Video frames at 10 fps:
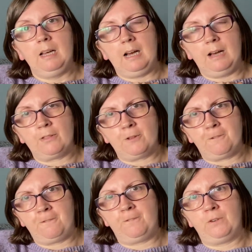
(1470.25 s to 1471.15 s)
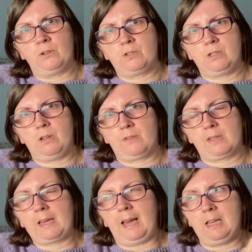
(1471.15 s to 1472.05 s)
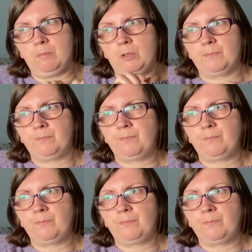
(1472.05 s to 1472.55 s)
at the foot of the cable.